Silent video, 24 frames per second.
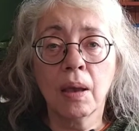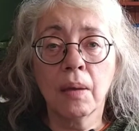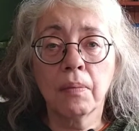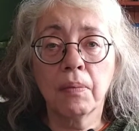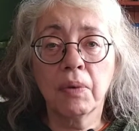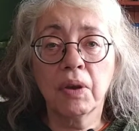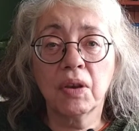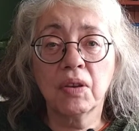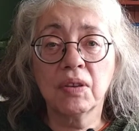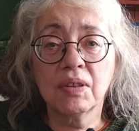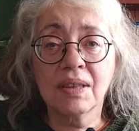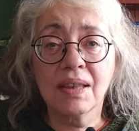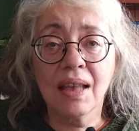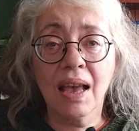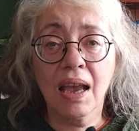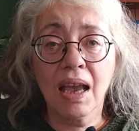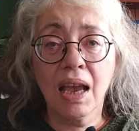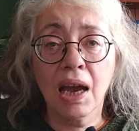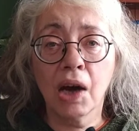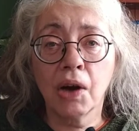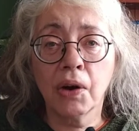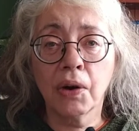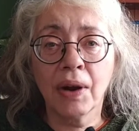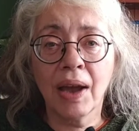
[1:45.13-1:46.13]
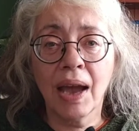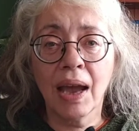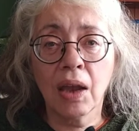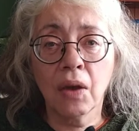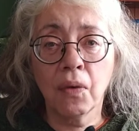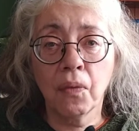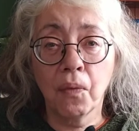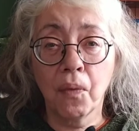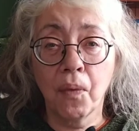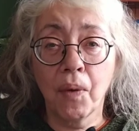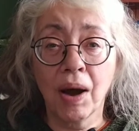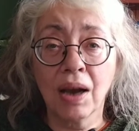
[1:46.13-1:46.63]
because they are a
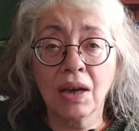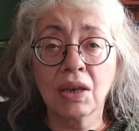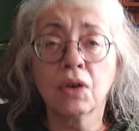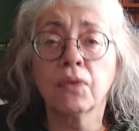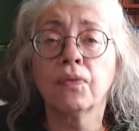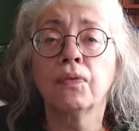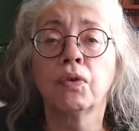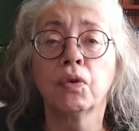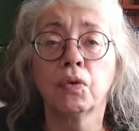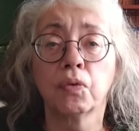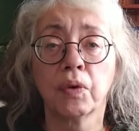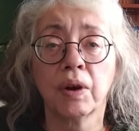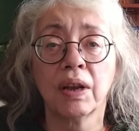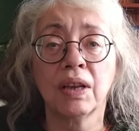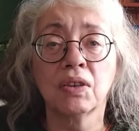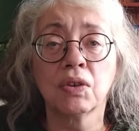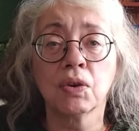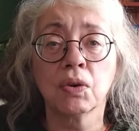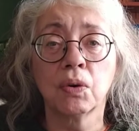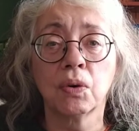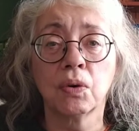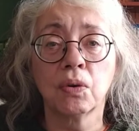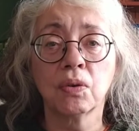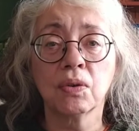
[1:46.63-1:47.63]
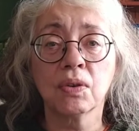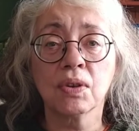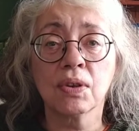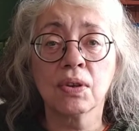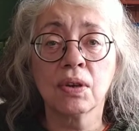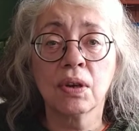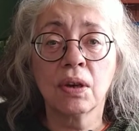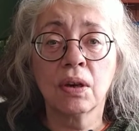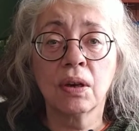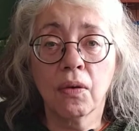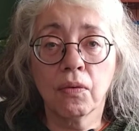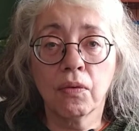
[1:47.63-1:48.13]
wonderful resource
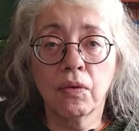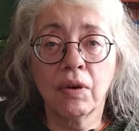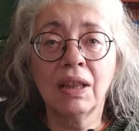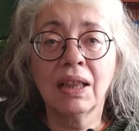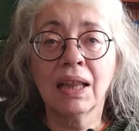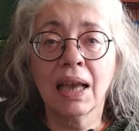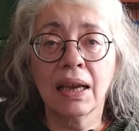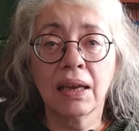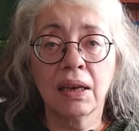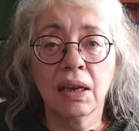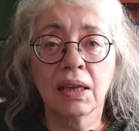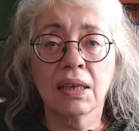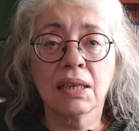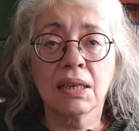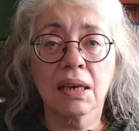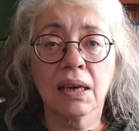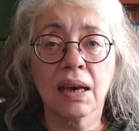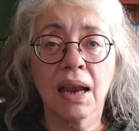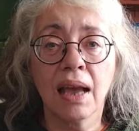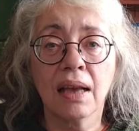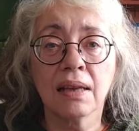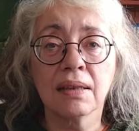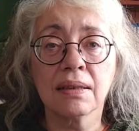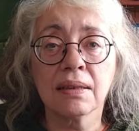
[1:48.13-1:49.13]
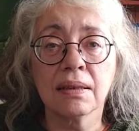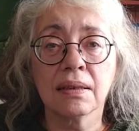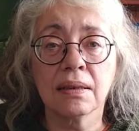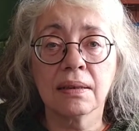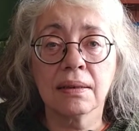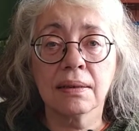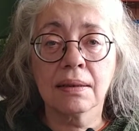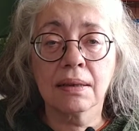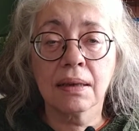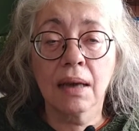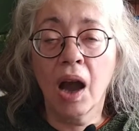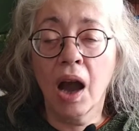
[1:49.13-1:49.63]
relating to
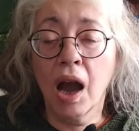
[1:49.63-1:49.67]
NASs.